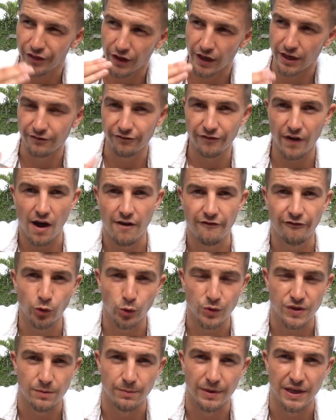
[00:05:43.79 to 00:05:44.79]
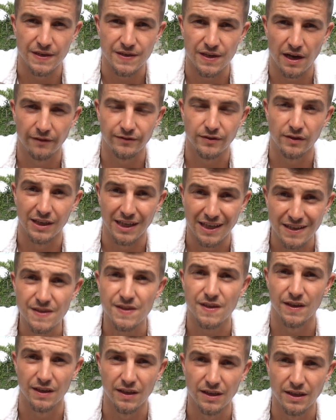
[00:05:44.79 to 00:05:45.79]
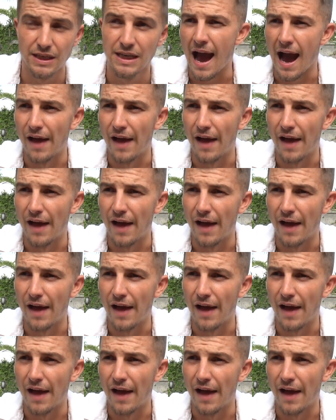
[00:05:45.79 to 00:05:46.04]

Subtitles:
35, 40 minutes after the incident.